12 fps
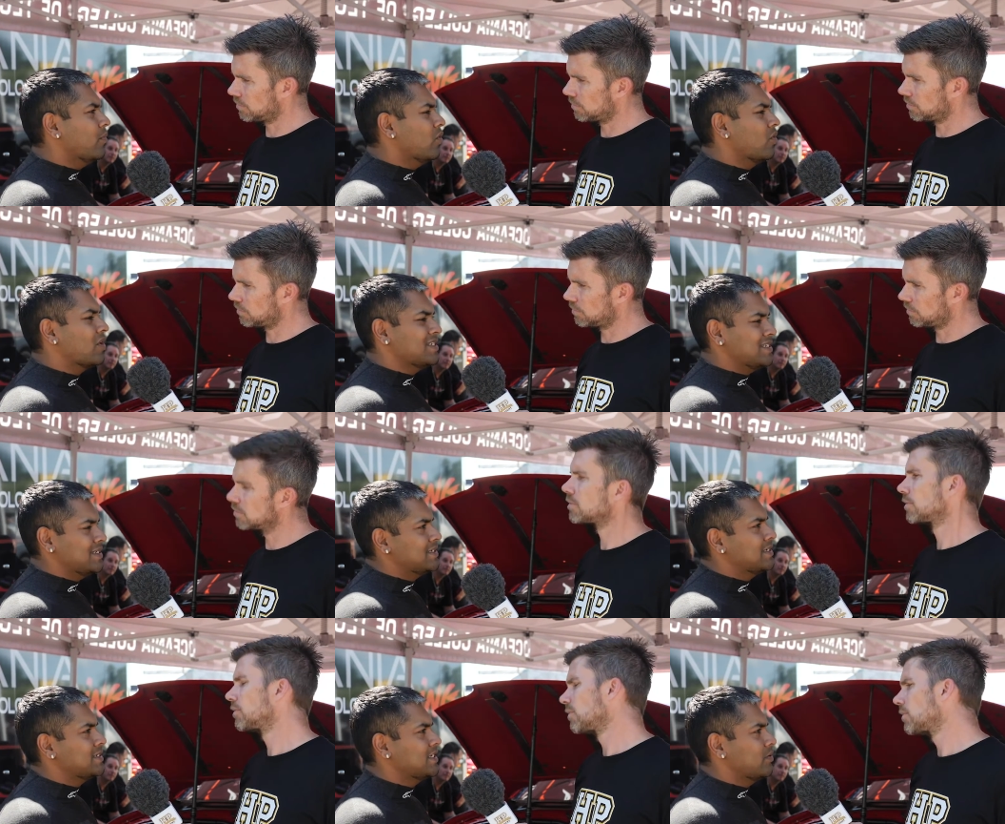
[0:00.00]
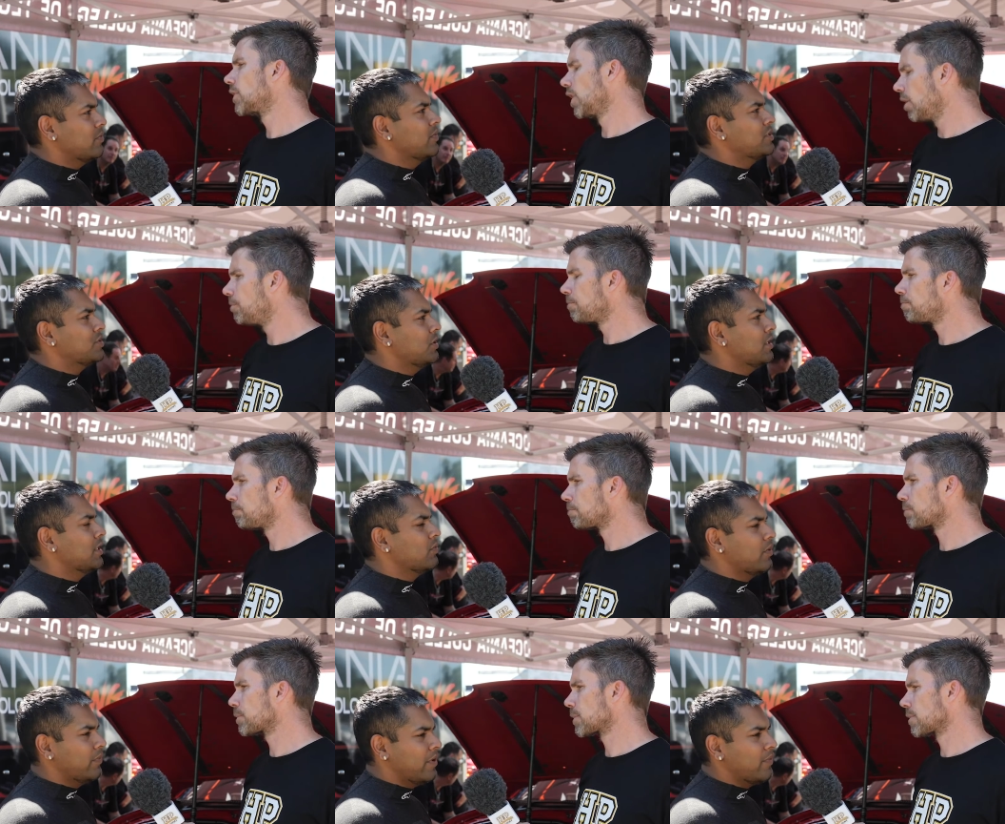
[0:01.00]
Speaker 1: more consistency when we're tuning,
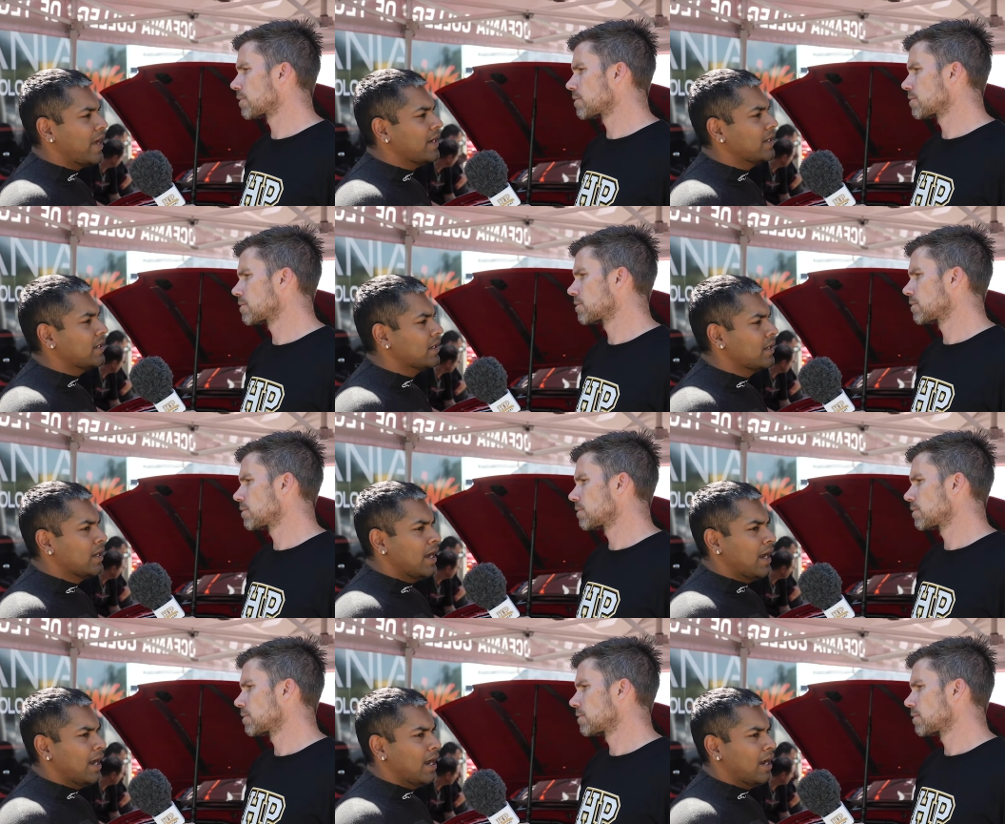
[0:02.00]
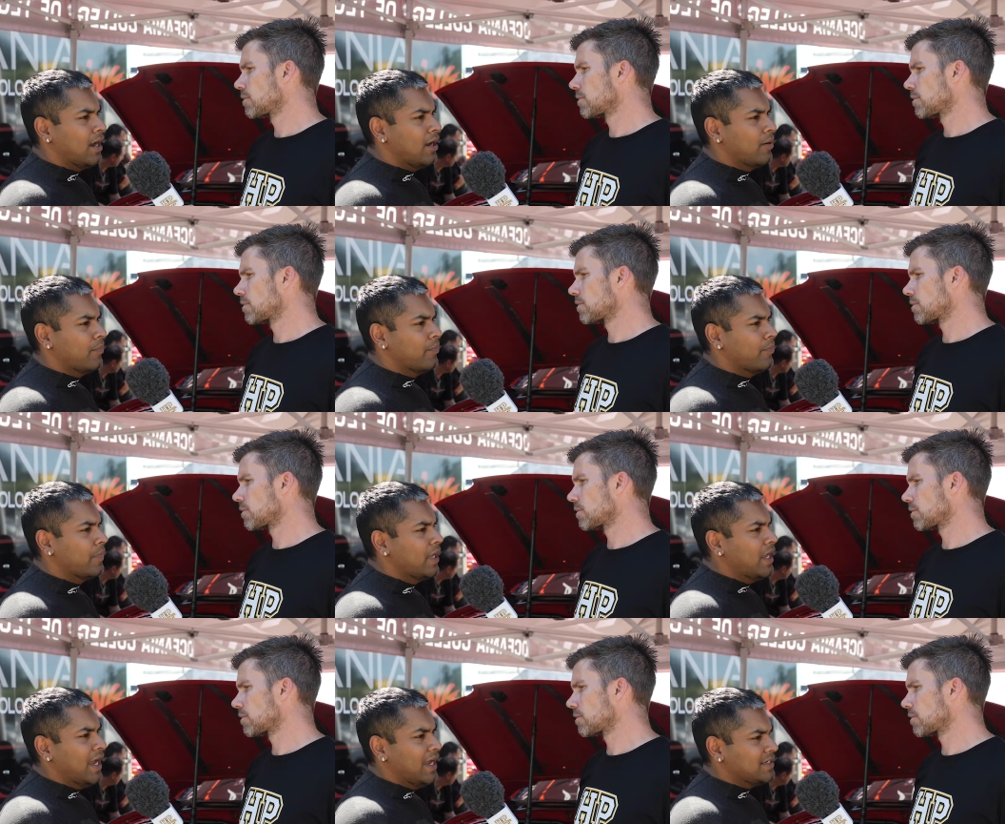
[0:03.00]
when we're running, and
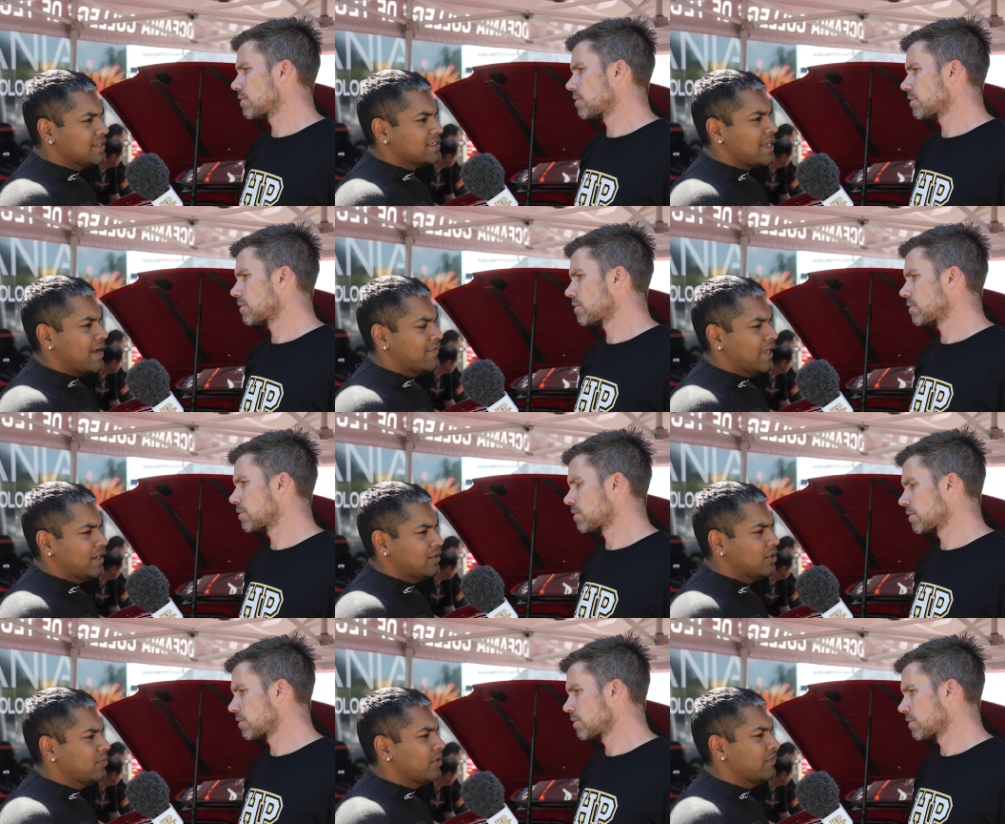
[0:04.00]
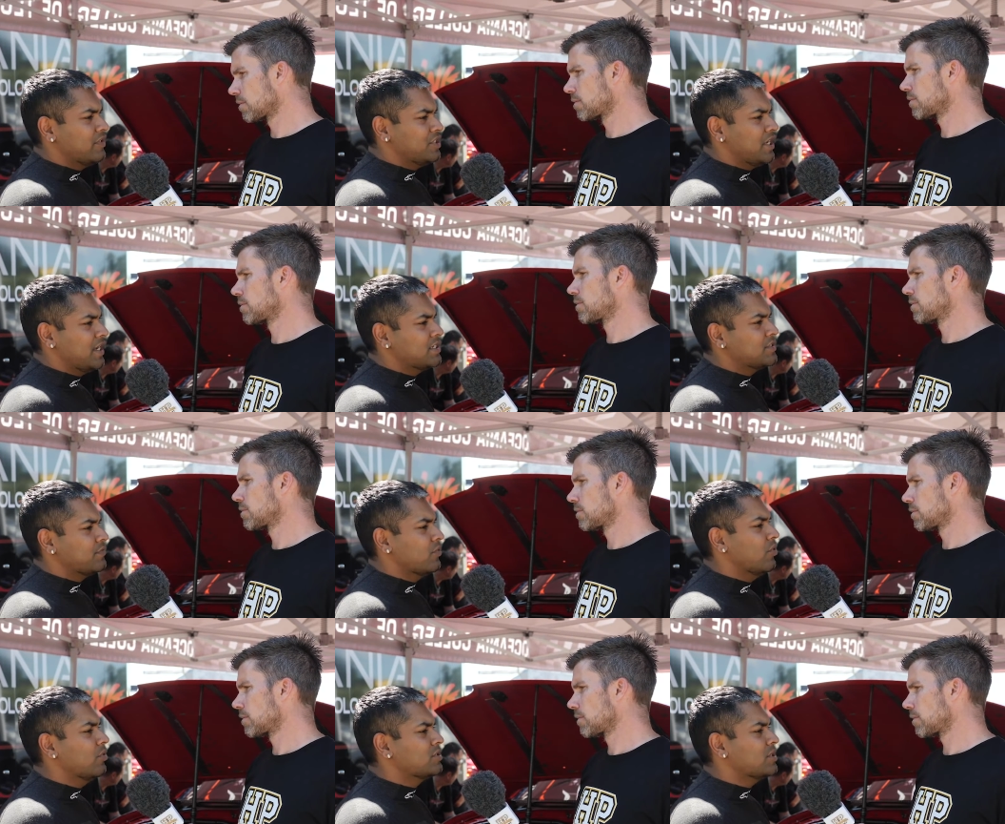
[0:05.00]
just have that little bit of a chance
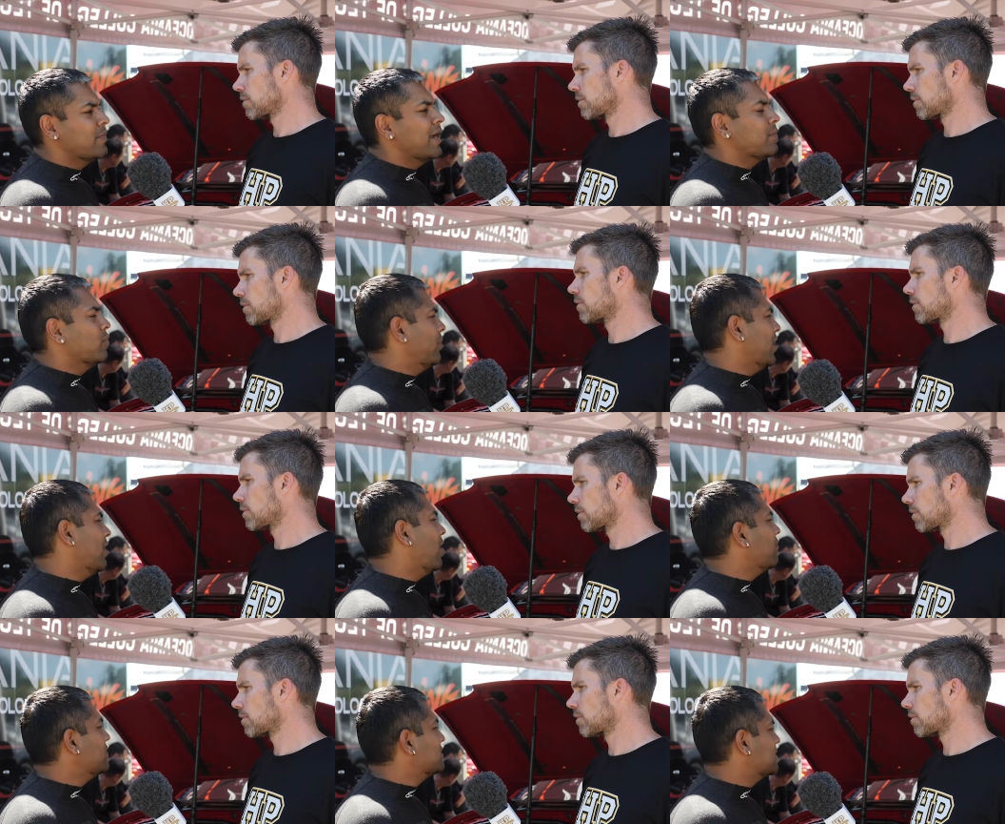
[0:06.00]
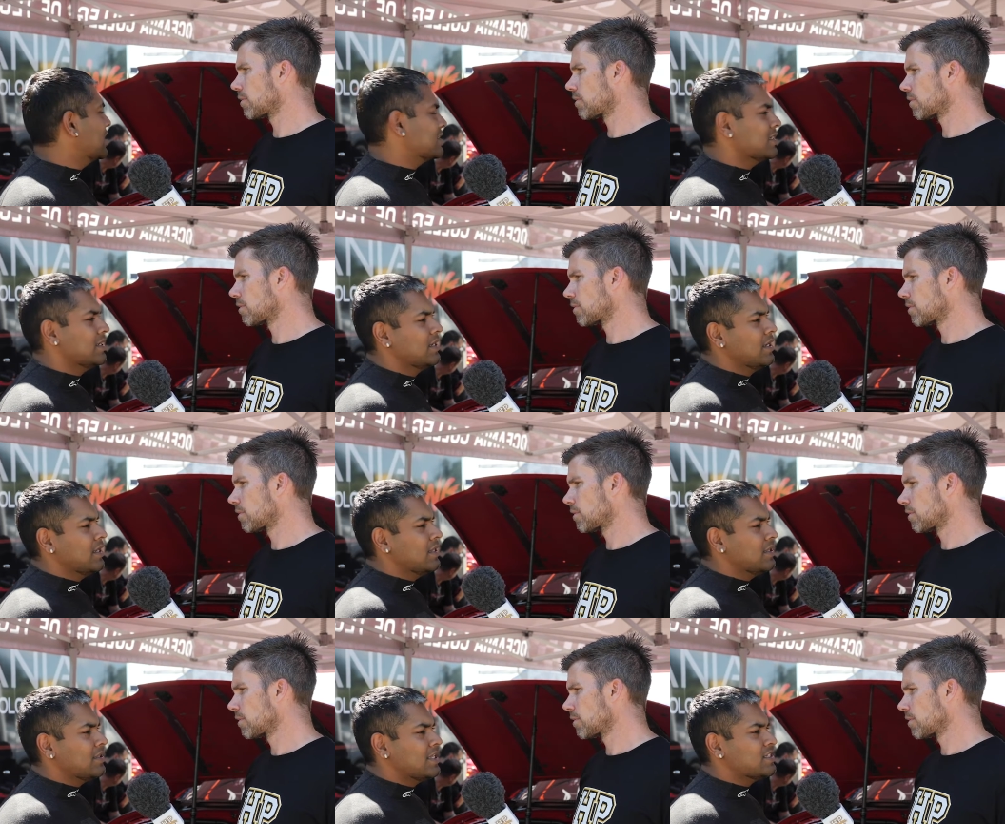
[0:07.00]
to make more power. Obviously, there's a
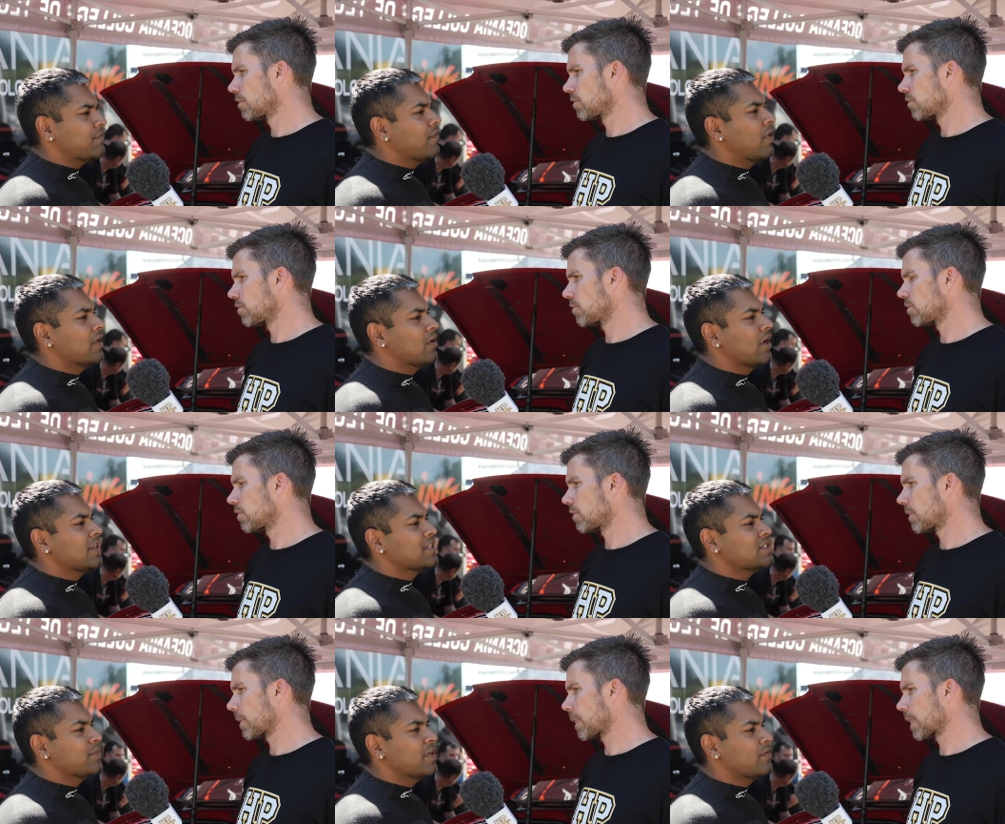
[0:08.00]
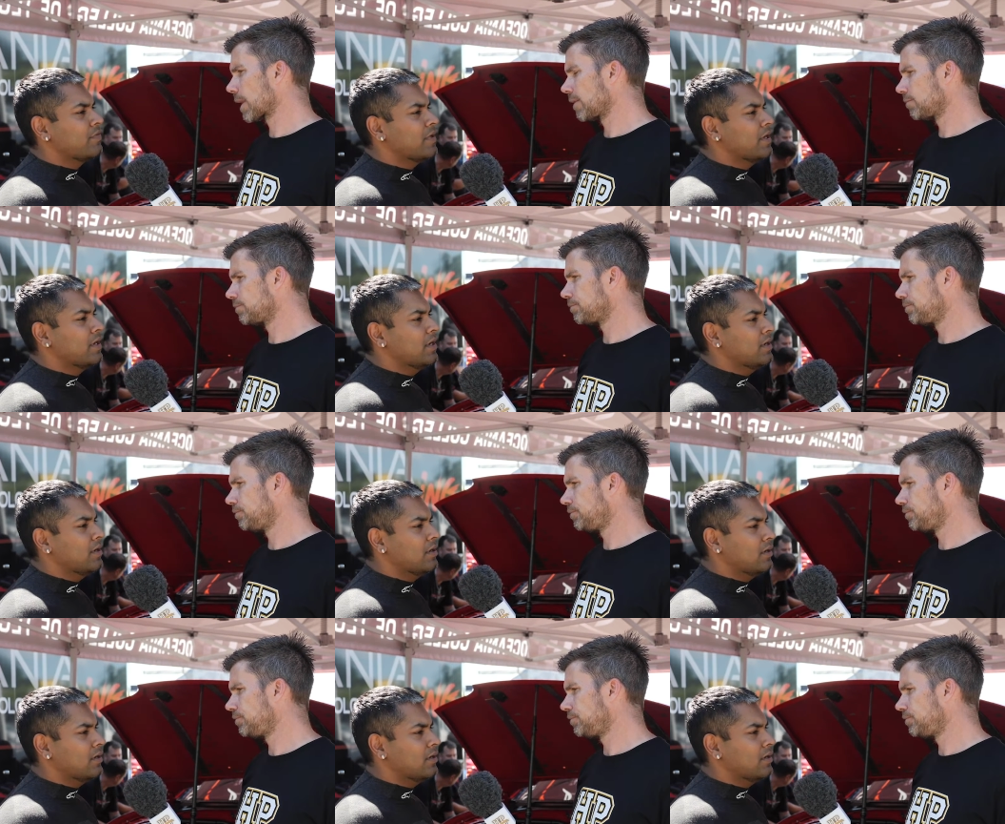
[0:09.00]
fine line. There's a bit of a